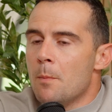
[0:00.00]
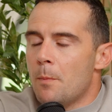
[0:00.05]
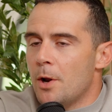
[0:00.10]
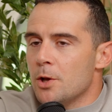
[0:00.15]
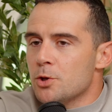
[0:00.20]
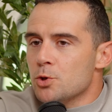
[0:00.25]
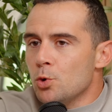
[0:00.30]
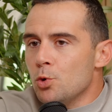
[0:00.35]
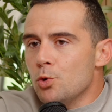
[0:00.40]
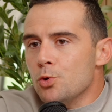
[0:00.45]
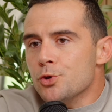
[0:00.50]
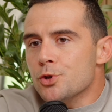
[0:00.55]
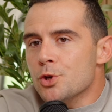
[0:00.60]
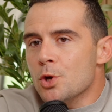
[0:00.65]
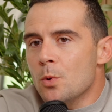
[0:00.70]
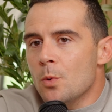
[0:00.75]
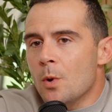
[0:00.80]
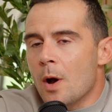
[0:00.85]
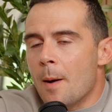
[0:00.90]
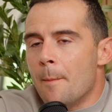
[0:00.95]
But it's
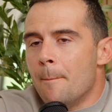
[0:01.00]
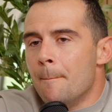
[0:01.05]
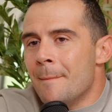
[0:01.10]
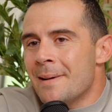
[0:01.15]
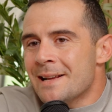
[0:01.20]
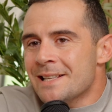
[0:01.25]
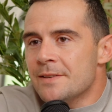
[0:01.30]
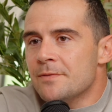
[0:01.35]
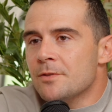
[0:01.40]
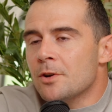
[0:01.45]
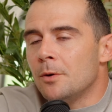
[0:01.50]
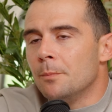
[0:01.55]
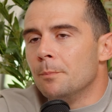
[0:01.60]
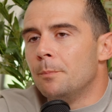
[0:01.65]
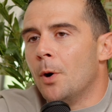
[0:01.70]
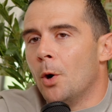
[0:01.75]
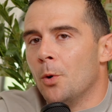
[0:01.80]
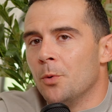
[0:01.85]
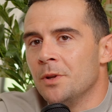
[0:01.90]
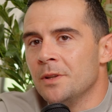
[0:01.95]
also a massive
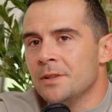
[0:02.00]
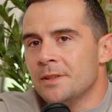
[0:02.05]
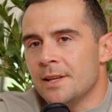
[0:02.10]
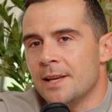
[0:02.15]
component